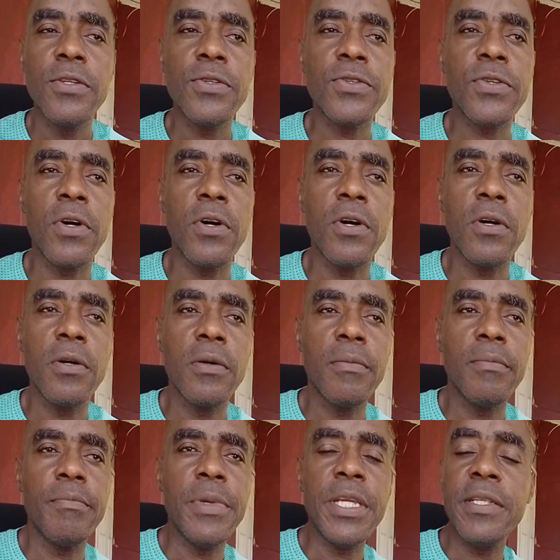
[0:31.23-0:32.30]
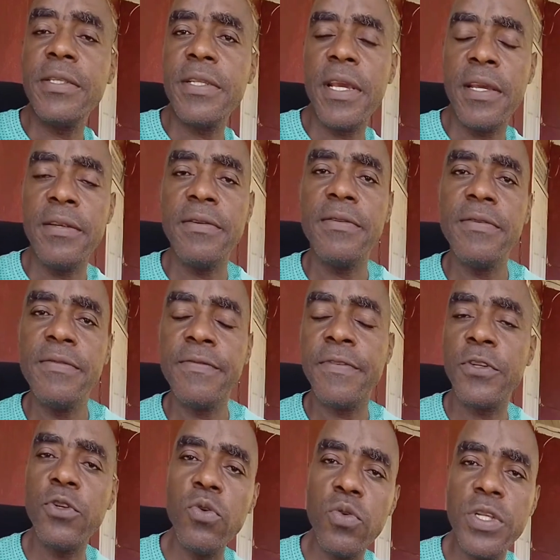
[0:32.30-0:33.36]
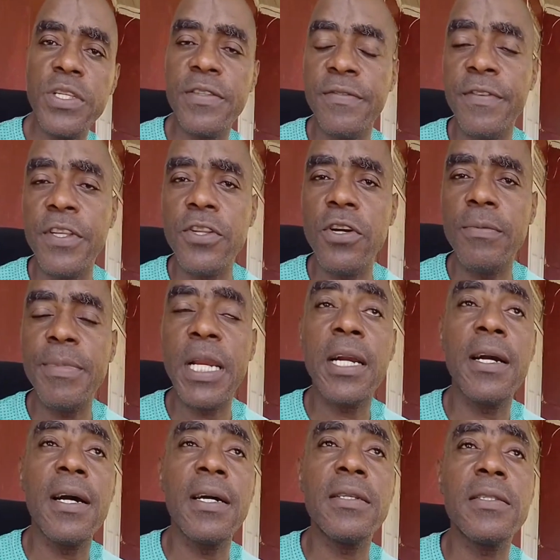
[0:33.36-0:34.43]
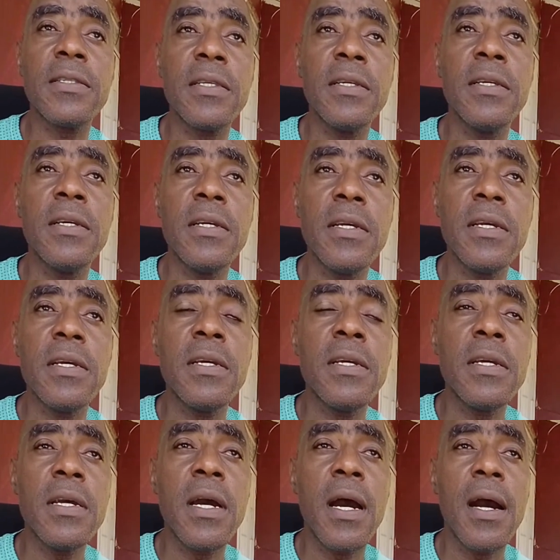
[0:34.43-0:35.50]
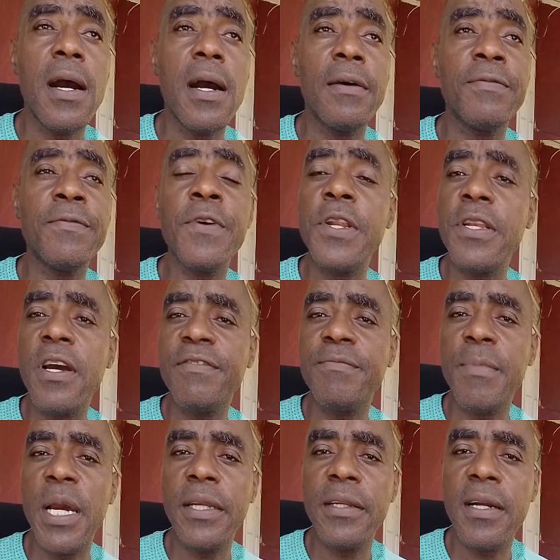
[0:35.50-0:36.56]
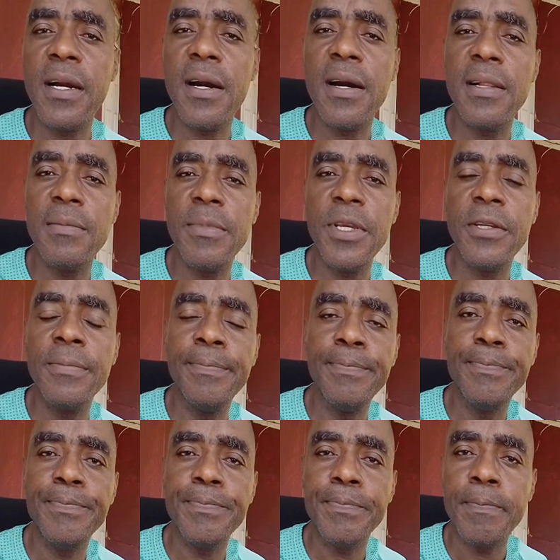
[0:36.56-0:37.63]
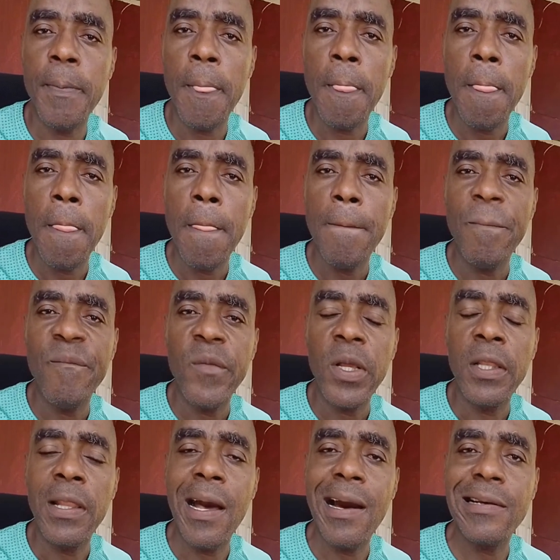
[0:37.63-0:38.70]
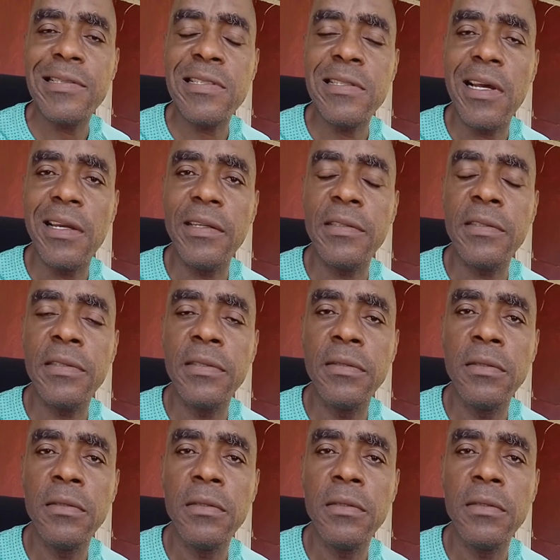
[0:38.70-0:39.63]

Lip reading: So, I intend to do this video because a friend of mine called me last night